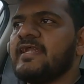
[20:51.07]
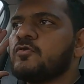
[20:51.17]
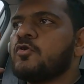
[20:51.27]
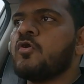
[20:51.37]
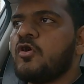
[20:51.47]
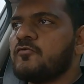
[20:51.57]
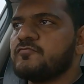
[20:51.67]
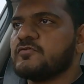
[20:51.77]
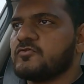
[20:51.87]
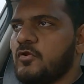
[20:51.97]
let go of
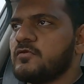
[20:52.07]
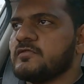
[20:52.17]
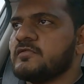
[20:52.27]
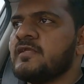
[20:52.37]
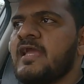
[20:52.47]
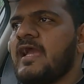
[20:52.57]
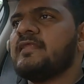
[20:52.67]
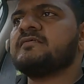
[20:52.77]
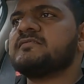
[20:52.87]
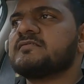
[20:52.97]
the throttle
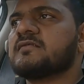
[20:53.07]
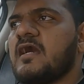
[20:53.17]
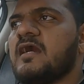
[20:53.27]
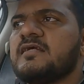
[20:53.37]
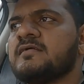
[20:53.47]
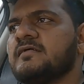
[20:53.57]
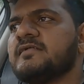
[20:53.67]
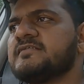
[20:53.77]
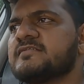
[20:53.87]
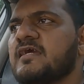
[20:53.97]
and the car
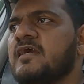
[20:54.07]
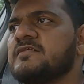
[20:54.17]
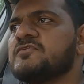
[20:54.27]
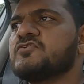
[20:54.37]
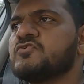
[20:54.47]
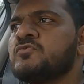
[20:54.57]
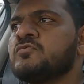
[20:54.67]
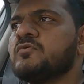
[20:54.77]
it starts to